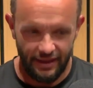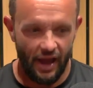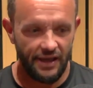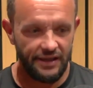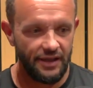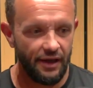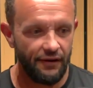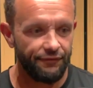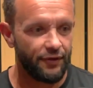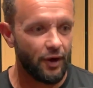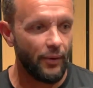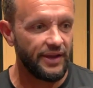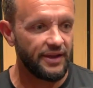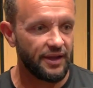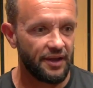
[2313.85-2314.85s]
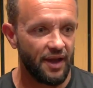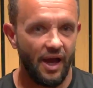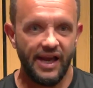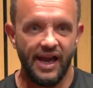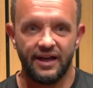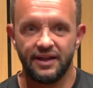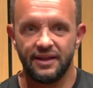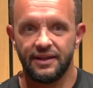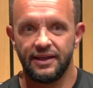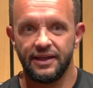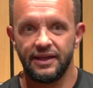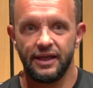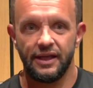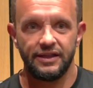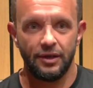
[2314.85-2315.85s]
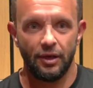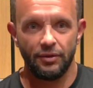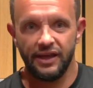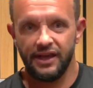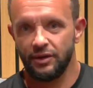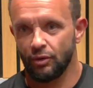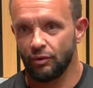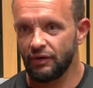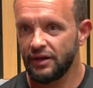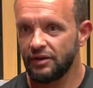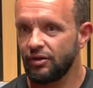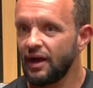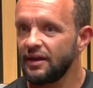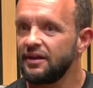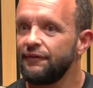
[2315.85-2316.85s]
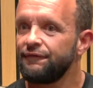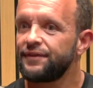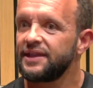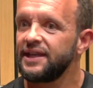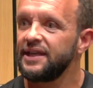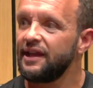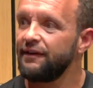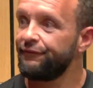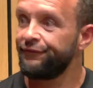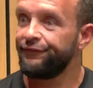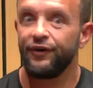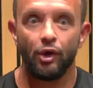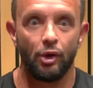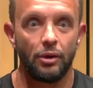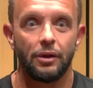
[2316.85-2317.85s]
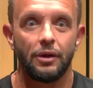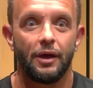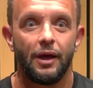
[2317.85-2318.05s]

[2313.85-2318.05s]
I love going to Nyack and seeing it, you know, the indoor running track. I love seeing it full.